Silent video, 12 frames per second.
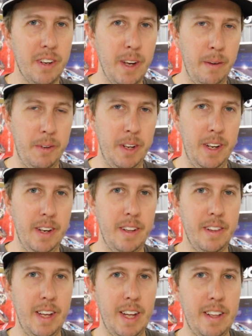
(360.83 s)
comes in
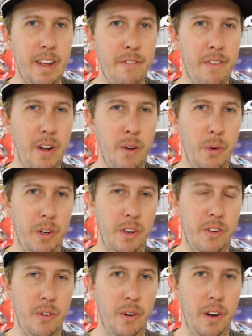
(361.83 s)
that they fall really
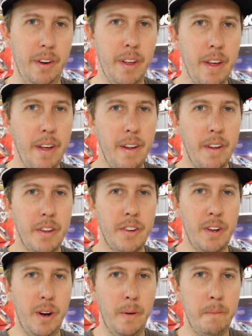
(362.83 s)
short.
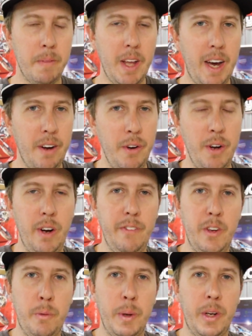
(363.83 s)
So I don't know if
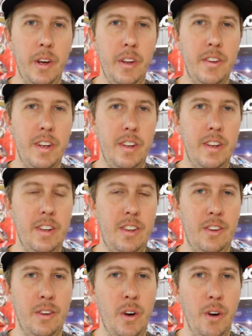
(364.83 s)
it's because this
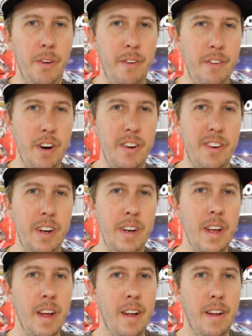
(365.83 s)
is an older version.
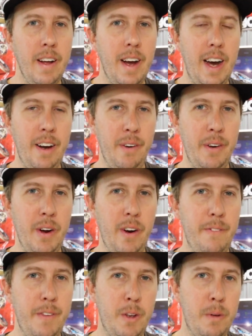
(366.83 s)
I don't know
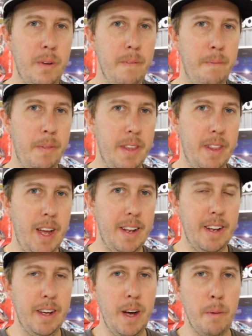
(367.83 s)
if it's that
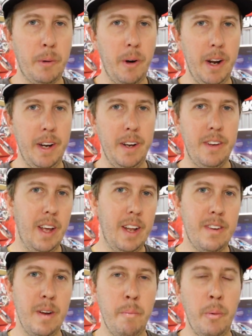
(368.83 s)
they upgraded at
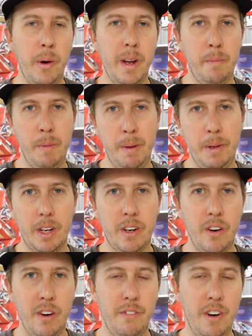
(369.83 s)
some point and maybe the
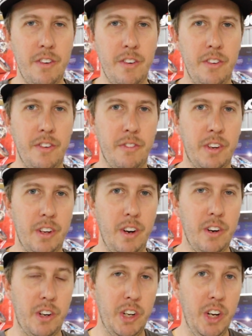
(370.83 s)
current versions
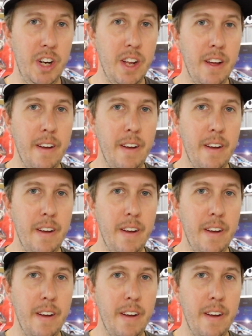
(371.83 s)
are good.